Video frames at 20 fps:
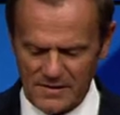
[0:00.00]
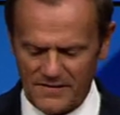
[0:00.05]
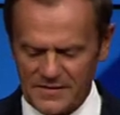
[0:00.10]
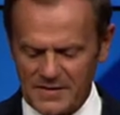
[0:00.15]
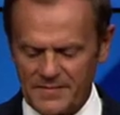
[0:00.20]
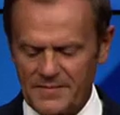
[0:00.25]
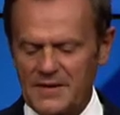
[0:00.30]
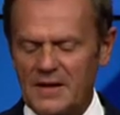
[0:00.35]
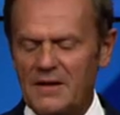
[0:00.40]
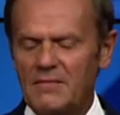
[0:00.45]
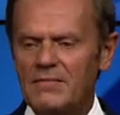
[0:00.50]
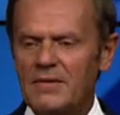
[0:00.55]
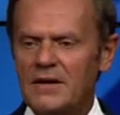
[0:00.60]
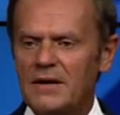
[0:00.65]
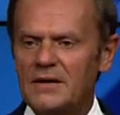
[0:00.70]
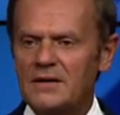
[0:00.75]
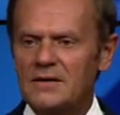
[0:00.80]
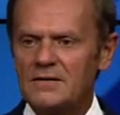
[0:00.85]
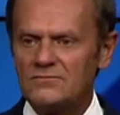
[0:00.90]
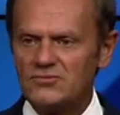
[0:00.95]
of September
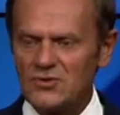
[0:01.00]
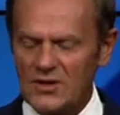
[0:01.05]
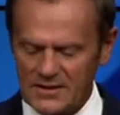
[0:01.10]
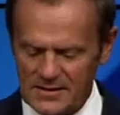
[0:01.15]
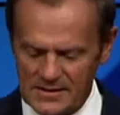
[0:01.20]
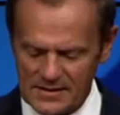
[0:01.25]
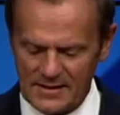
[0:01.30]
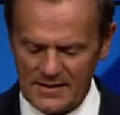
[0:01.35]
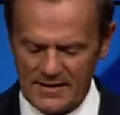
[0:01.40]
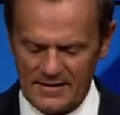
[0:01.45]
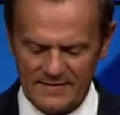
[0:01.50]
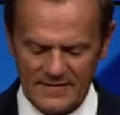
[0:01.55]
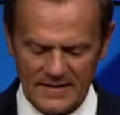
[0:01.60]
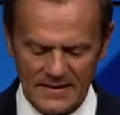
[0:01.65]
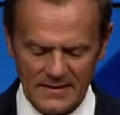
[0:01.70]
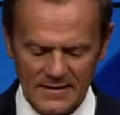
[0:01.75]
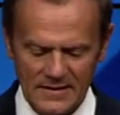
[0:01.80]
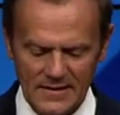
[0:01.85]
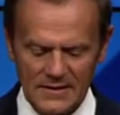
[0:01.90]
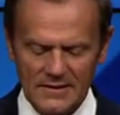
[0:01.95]
in Bratislava
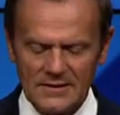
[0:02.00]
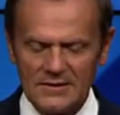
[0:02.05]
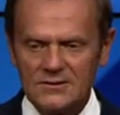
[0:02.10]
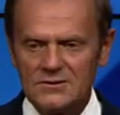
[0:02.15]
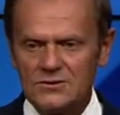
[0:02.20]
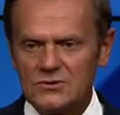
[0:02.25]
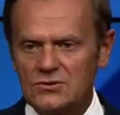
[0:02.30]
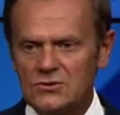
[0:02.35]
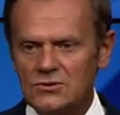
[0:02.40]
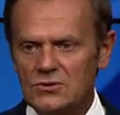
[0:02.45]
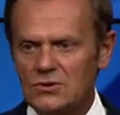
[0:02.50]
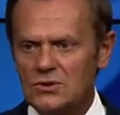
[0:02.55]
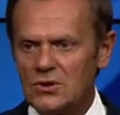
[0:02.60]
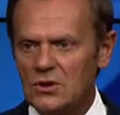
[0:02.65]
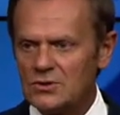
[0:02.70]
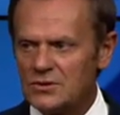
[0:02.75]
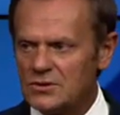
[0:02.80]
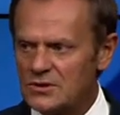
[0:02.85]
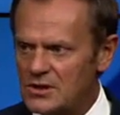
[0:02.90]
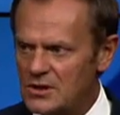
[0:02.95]
to
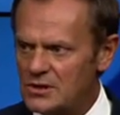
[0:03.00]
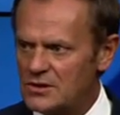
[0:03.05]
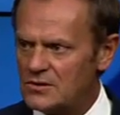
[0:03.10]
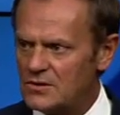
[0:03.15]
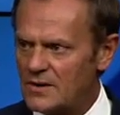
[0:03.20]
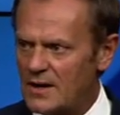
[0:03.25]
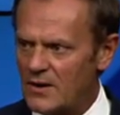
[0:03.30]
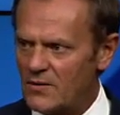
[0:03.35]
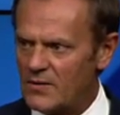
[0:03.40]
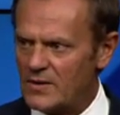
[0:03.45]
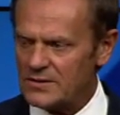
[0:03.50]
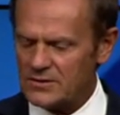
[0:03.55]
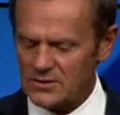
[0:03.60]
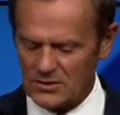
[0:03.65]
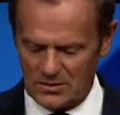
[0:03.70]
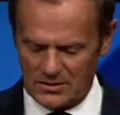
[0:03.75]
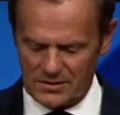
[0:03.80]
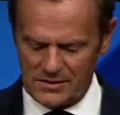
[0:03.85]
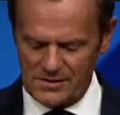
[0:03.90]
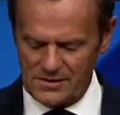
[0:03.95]
continue our
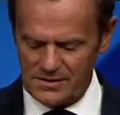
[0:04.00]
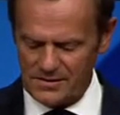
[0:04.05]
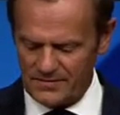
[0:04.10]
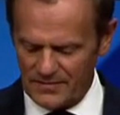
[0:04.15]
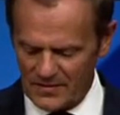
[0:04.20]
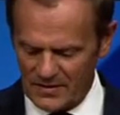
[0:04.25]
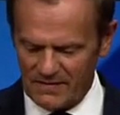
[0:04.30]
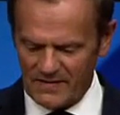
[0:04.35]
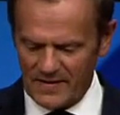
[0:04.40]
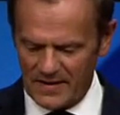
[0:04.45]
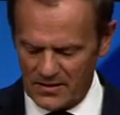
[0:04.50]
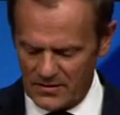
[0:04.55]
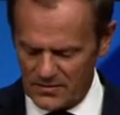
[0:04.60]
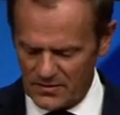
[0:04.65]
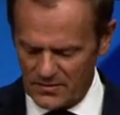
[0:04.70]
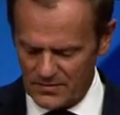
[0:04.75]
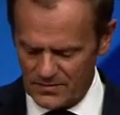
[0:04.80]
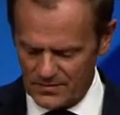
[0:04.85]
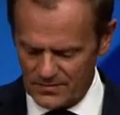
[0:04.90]
talks. Thank you.